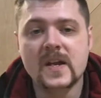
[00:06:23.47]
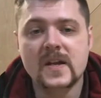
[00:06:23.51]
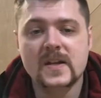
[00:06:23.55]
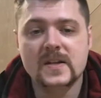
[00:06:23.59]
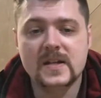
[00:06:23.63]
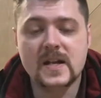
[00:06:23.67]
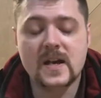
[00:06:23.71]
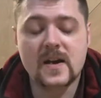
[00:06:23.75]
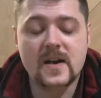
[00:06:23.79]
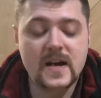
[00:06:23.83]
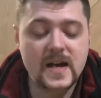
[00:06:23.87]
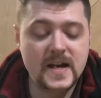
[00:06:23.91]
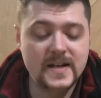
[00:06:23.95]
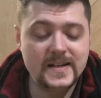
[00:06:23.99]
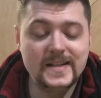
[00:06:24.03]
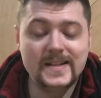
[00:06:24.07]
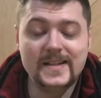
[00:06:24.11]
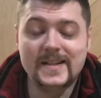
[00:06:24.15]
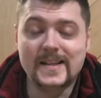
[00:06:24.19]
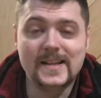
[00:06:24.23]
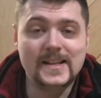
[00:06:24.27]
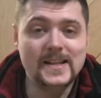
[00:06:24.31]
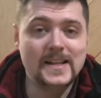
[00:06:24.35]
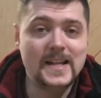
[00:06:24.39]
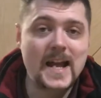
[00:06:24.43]
Now, I did the
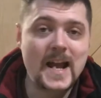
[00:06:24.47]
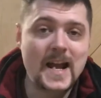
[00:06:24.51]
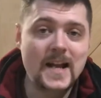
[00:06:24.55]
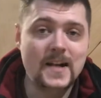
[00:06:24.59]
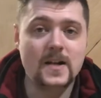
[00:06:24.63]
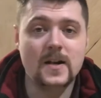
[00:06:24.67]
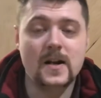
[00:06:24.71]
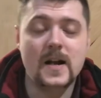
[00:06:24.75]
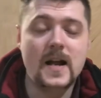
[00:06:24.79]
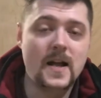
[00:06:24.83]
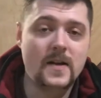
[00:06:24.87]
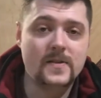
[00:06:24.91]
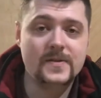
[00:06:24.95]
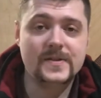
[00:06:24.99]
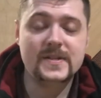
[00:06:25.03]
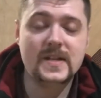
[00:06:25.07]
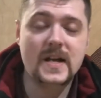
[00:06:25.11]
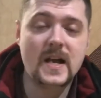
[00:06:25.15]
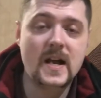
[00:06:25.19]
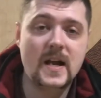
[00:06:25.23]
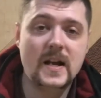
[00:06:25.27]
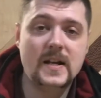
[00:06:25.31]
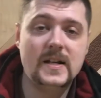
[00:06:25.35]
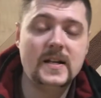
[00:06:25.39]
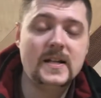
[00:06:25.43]
lacquer
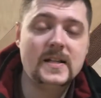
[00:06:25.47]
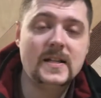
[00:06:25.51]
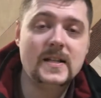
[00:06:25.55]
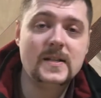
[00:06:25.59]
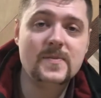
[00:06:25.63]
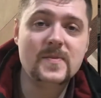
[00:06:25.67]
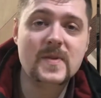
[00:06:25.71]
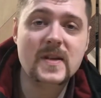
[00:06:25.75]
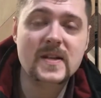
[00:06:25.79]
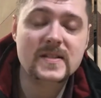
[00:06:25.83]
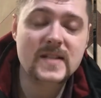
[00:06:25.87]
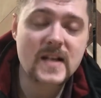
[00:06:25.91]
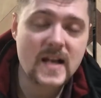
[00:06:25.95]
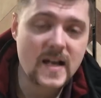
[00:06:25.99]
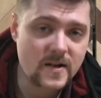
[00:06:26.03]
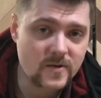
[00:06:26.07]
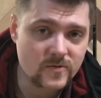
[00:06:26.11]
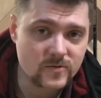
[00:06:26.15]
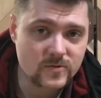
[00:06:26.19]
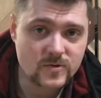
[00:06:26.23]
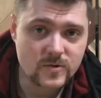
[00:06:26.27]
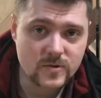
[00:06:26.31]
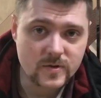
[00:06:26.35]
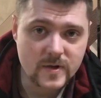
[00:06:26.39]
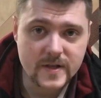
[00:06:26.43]
outside, and that's because I don't
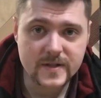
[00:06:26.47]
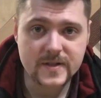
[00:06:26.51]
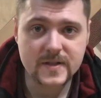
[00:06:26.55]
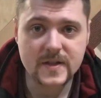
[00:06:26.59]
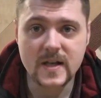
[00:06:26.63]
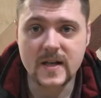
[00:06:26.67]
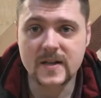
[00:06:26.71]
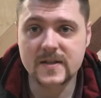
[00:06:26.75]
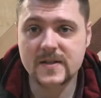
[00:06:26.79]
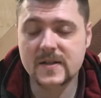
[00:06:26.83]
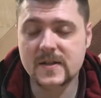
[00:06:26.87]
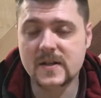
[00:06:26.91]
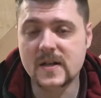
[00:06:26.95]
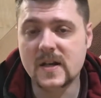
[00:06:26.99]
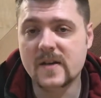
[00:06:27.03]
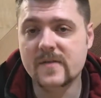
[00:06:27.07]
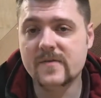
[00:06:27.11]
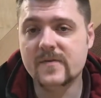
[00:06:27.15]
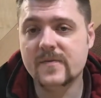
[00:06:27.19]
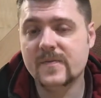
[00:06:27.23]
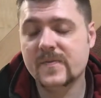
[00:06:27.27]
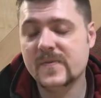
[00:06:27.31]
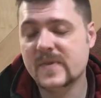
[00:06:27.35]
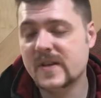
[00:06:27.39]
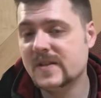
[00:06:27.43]
trust that stuff.
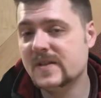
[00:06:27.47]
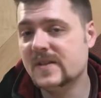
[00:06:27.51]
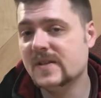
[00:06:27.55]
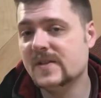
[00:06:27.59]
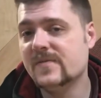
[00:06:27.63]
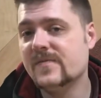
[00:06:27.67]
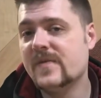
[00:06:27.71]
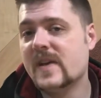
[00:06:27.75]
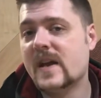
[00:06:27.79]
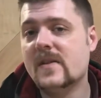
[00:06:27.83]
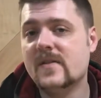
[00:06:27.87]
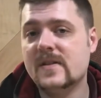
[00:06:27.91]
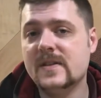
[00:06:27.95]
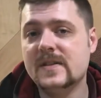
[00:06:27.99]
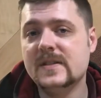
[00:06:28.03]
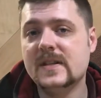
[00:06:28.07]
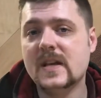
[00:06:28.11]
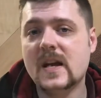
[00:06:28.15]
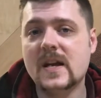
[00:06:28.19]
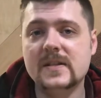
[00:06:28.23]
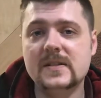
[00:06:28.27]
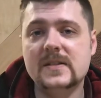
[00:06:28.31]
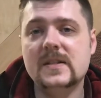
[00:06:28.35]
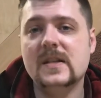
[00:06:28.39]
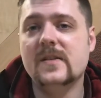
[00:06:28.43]
This is very
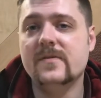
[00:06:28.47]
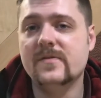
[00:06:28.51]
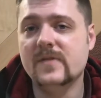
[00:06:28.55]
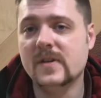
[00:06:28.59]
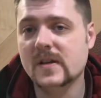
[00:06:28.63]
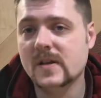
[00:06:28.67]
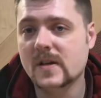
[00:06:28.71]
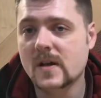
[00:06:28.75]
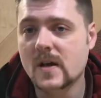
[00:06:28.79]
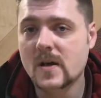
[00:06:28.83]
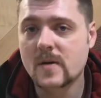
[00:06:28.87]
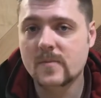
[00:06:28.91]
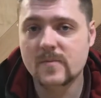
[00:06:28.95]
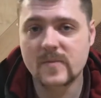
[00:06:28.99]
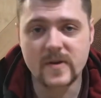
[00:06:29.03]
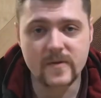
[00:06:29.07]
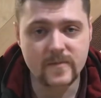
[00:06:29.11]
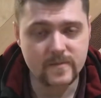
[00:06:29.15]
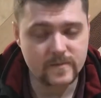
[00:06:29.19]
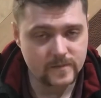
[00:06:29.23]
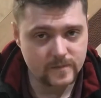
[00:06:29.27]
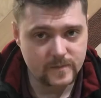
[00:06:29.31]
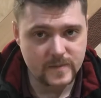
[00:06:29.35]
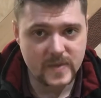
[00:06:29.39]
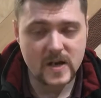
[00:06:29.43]
scientific,
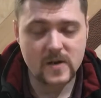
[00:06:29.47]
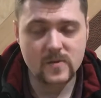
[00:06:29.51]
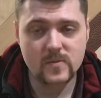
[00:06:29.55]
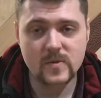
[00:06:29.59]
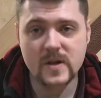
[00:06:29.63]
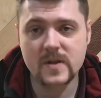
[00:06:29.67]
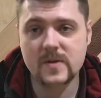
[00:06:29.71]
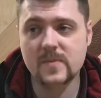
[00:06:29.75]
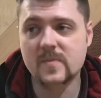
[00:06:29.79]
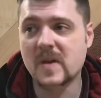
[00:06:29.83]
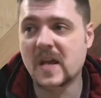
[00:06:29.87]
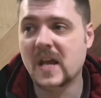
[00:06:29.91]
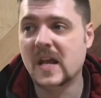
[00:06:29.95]
but bear with me.